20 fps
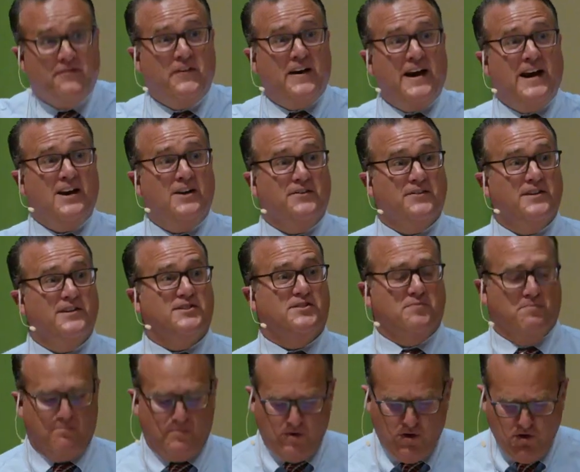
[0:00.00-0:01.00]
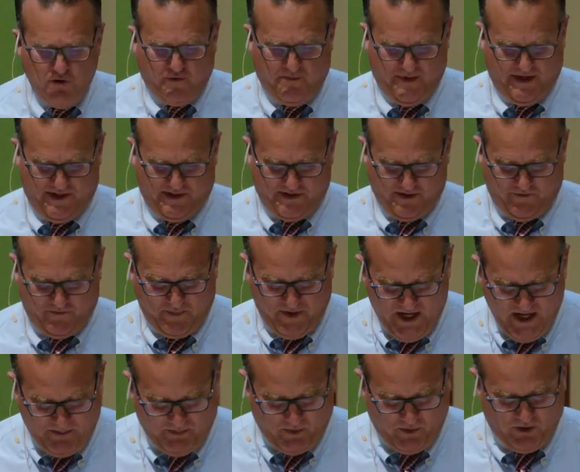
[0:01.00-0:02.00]
out this movement of
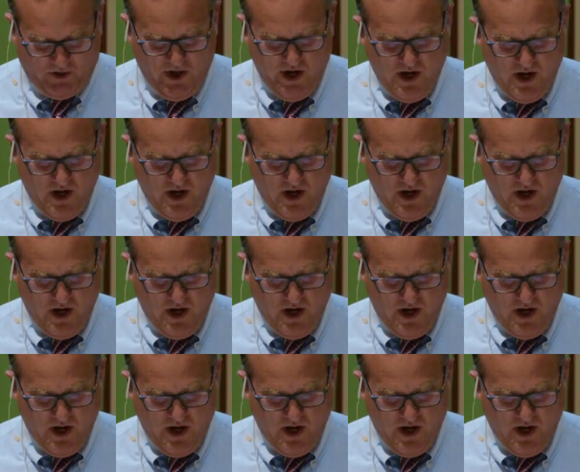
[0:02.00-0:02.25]
people,